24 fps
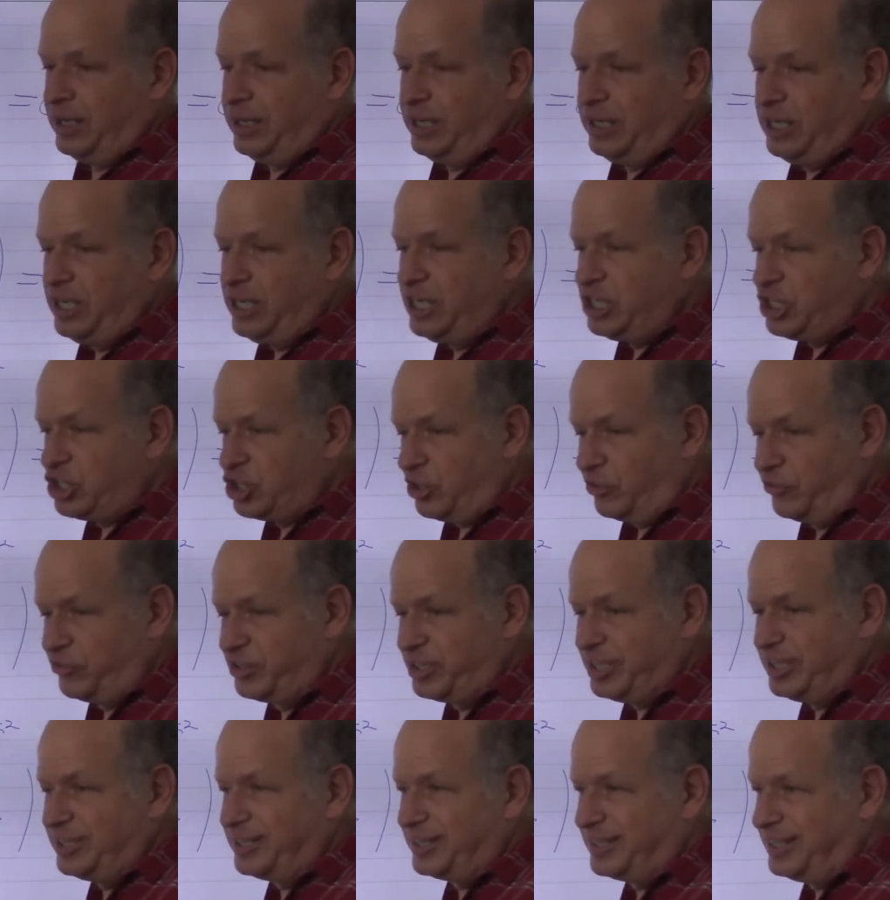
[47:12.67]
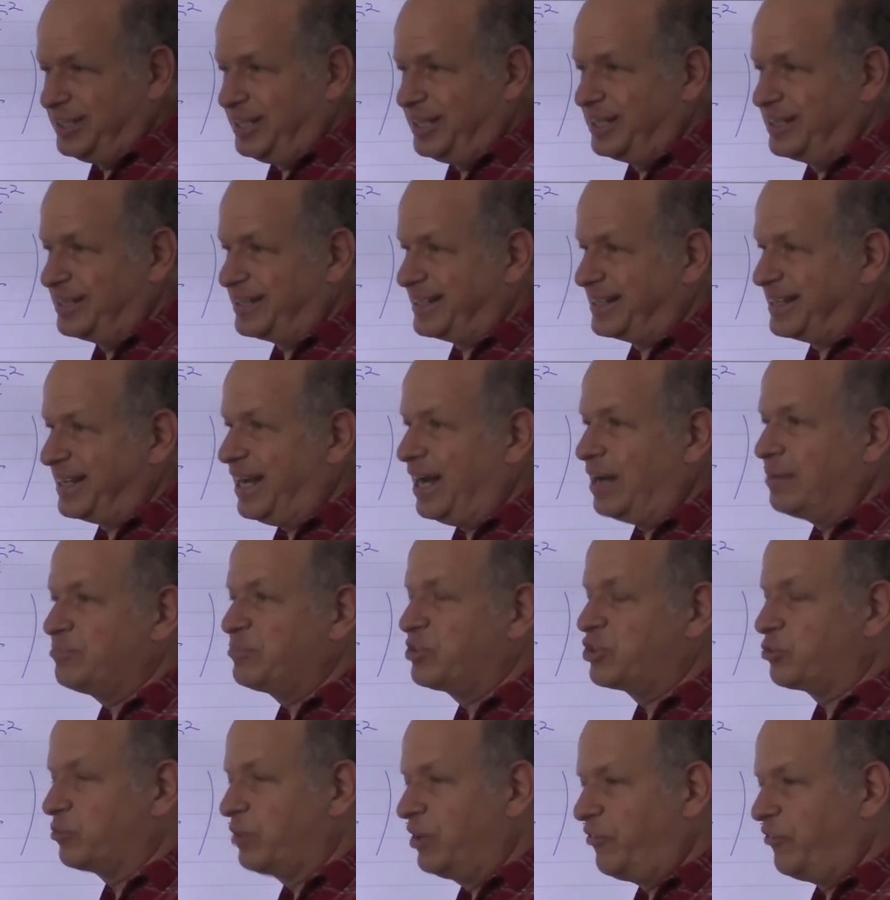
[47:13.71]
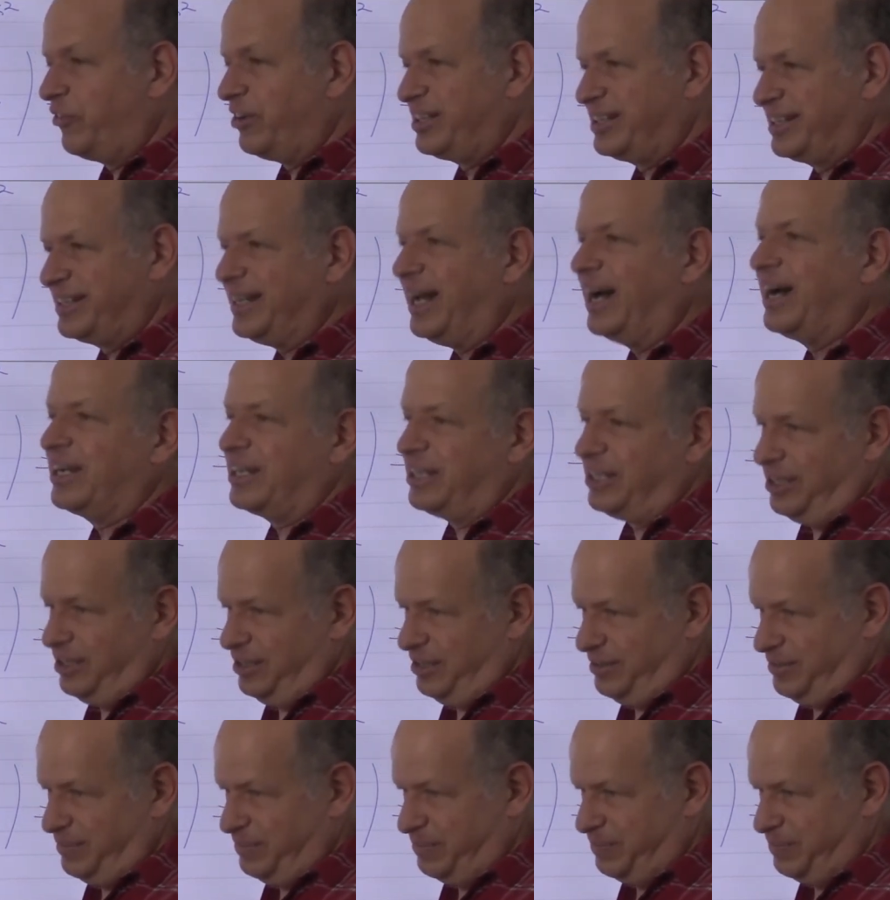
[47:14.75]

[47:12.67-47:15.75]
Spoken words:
each of these things comes with a sign,